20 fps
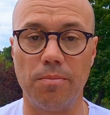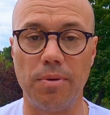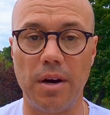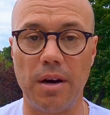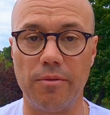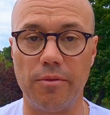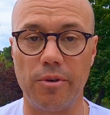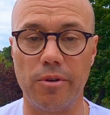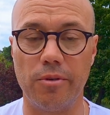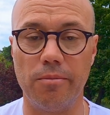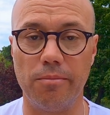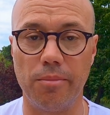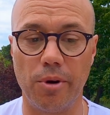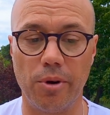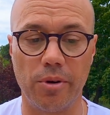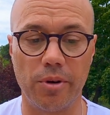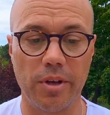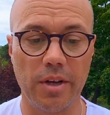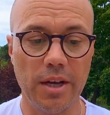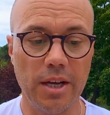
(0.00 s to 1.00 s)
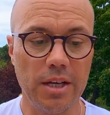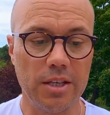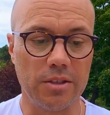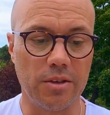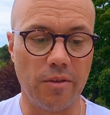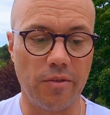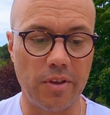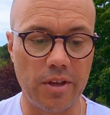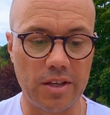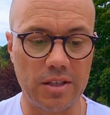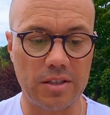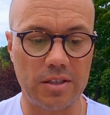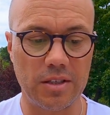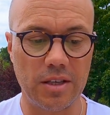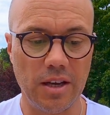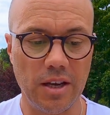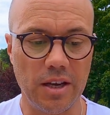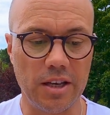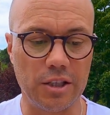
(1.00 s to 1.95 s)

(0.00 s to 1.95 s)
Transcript: power on board. So this